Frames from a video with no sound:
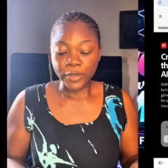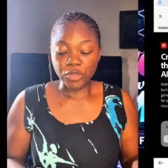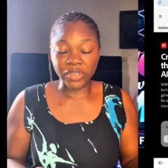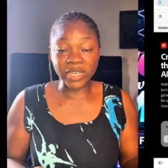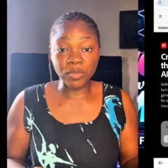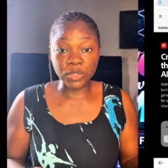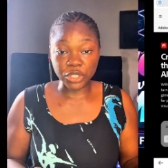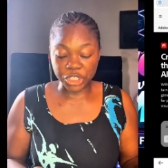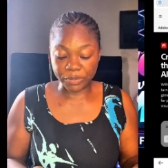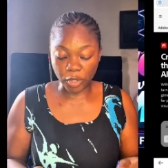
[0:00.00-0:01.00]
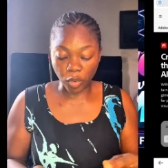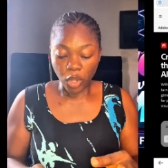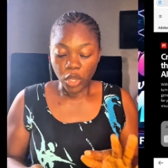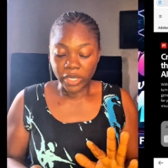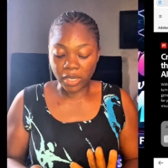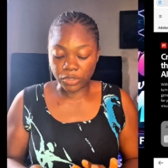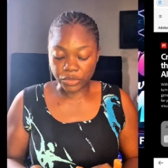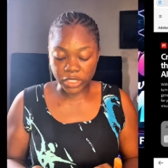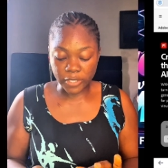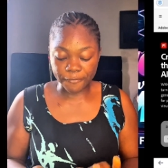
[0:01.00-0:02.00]
You're signing in with your Gmail. Now you can
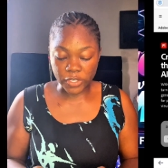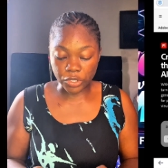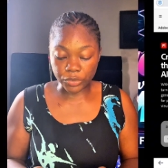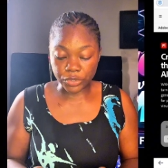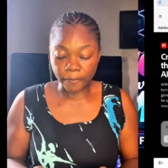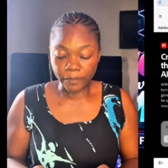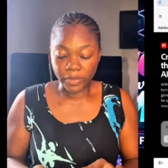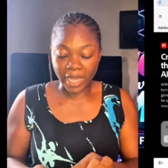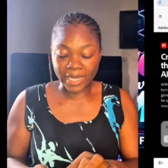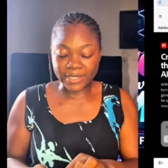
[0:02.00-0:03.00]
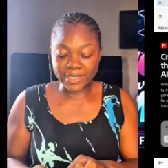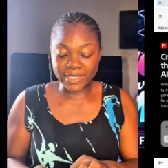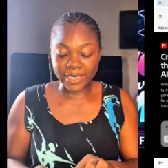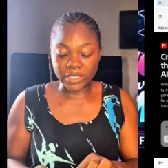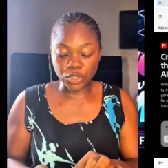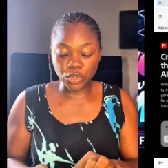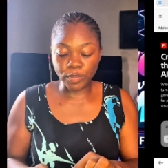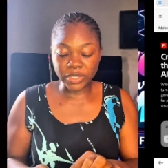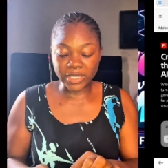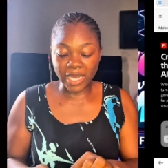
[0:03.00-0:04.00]
see videos. Now at this side, the two
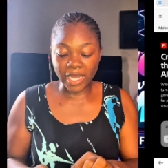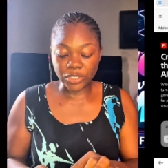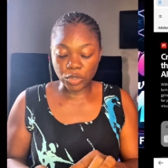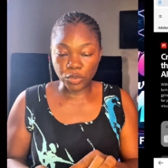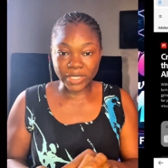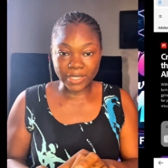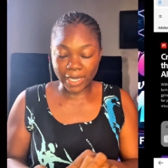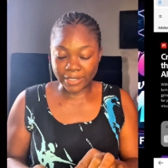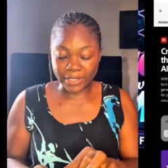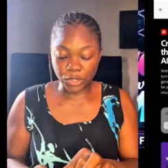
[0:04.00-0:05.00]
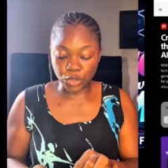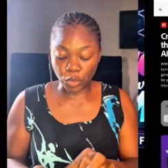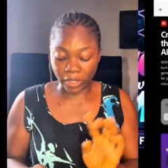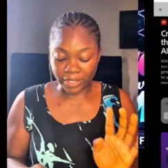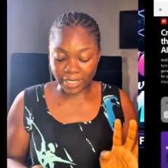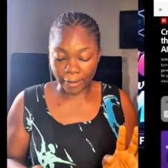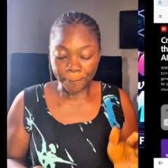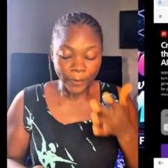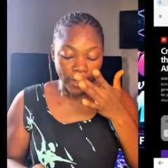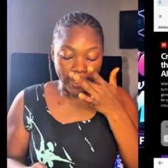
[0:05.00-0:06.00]
button that is loading at this other side,
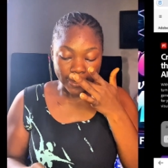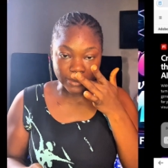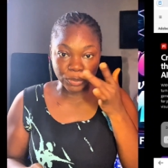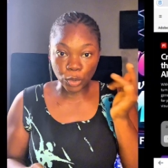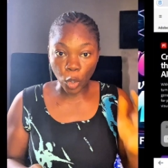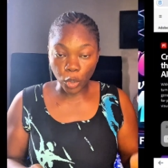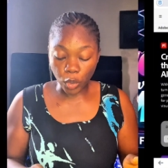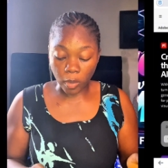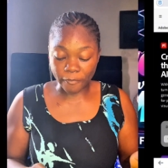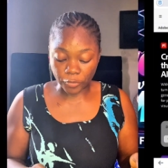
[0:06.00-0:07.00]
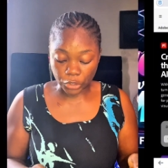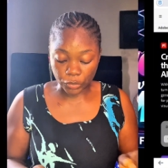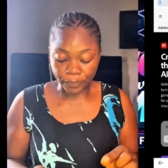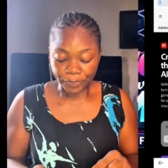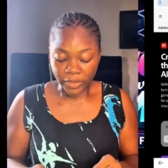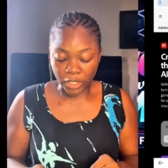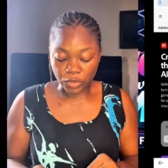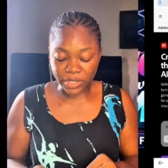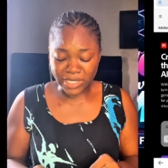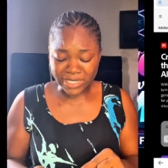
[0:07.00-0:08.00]
it will load up for you. Now you
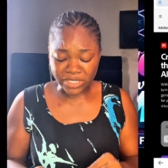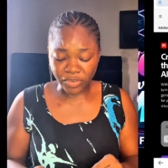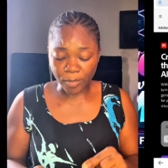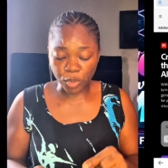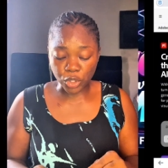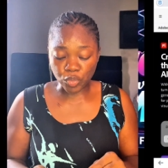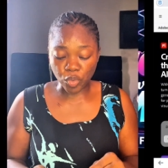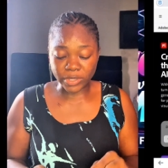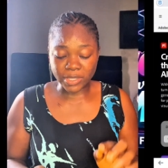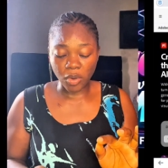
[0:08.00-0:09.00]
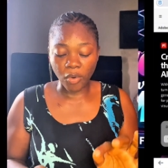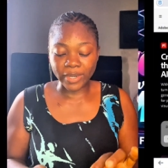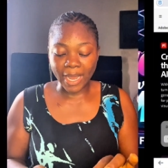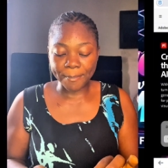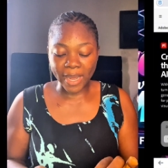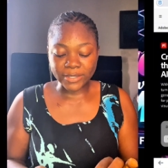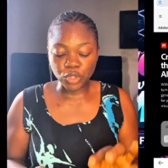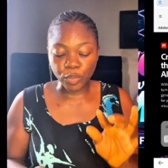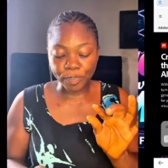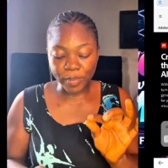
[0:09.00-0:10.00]
could see describe what you want. On that part,
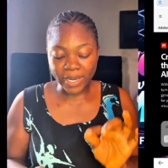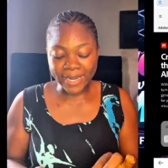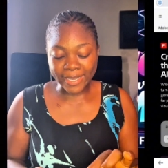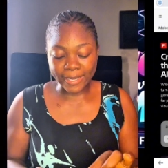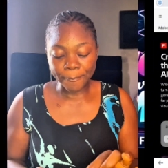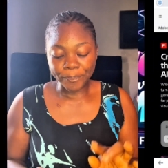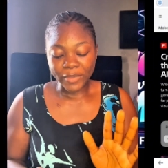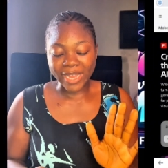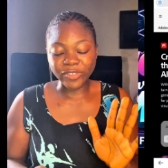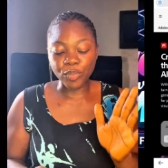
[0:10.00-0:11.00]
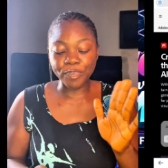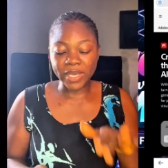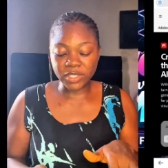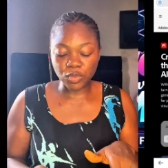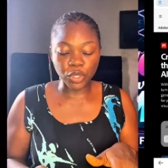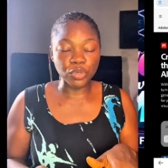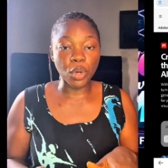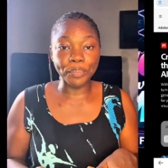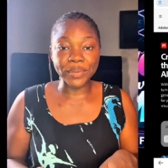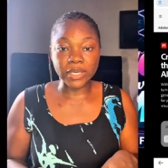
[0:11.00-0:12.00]
you click and you paste what you
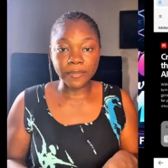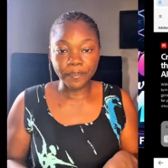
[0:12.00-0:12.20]
copied.